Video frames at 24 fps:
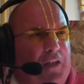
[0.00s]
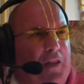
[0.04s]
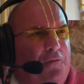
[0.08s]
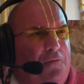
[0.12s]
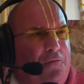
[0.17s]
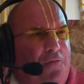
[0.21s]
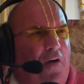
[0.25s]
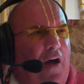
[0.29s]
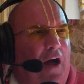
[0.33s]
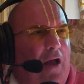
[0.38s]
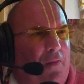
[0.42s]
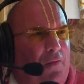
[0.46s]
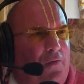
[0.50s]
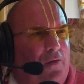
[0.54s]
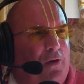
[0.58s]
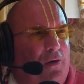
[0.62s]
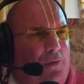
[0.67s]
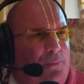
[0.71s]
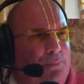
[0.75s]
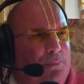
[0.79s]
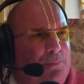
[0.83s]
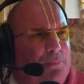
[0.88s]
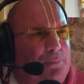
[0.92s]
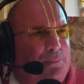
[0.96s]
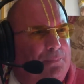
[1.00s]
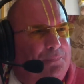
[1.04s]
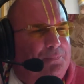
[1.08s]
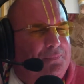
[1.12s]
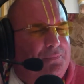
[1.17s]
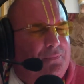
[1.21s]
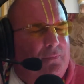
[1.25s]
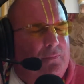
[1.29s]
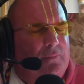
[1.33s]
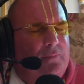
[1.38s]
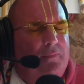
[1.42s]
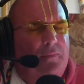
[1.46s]
the father
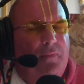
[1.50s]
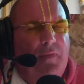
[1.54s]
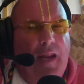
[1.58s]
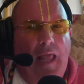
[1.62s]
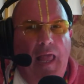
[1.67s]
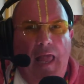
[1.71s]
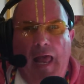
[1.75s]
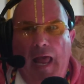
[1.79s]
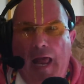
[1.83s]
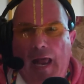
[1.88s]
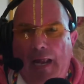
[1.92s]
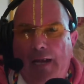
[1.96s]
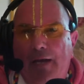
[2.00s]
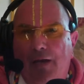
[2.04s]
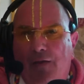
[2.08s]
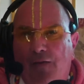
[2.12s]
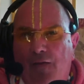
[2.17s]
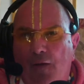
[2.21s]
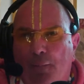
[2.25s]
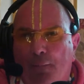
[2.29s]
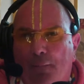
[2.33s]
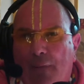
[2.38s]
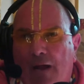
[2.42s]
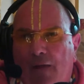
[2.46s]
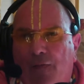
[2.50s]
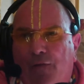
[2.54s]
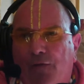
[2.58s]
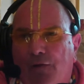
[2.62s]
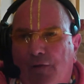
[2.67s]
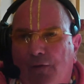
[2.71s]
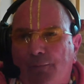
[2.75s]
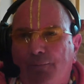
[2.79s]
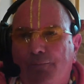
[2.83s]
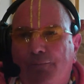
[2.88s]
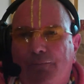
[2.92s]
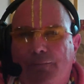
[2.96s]
and the
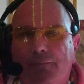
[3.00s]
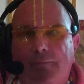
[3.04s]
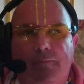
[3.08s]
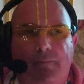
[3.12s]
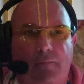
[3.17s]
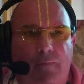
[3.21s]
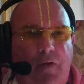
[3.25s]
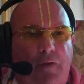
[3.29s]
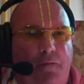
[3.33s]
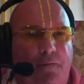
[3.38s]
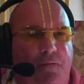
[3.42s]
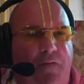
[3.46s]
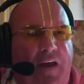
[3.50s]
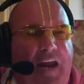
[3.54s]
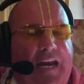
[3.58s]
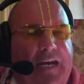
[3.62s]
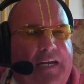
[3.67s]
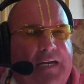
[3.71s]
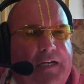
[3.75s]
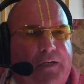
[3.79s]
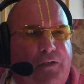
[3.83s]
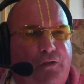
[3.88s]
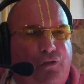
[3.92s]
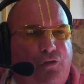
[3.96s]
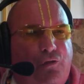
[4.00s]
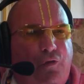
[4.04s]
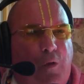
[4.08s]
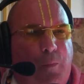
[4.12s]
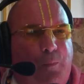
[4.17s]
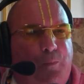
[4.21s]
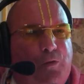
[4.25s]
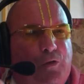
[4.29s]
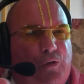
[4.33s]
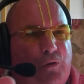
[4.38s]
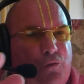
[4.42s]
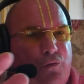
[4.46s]
mother, Vedic
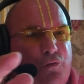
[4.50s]
scriptures.